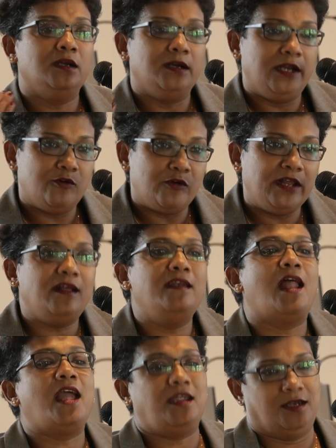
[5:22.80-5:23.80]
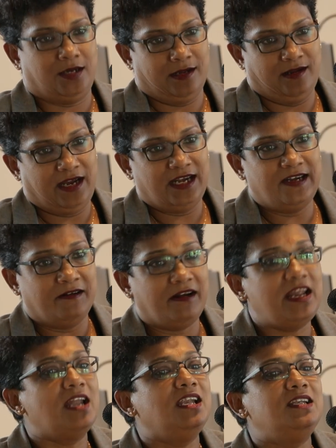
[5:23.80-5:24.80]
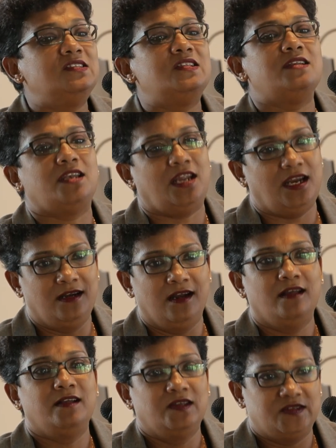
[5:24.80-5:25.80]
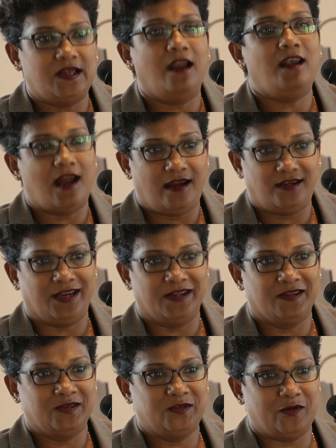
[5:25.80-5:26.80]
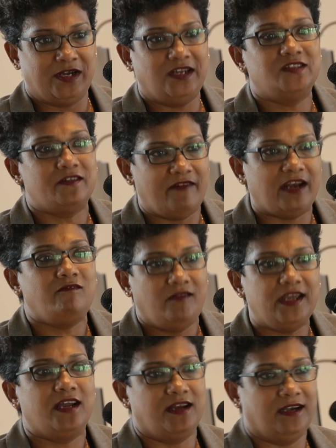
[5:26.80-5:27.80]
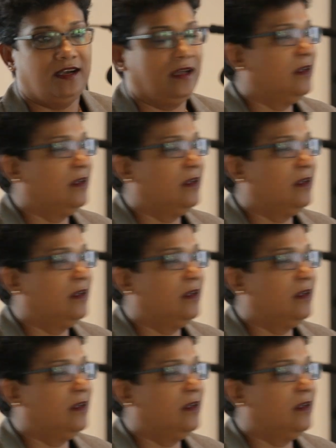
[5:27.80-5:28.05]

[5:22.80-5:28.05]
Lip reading: during the night. It really doesn't need sunlight. So it is a very weird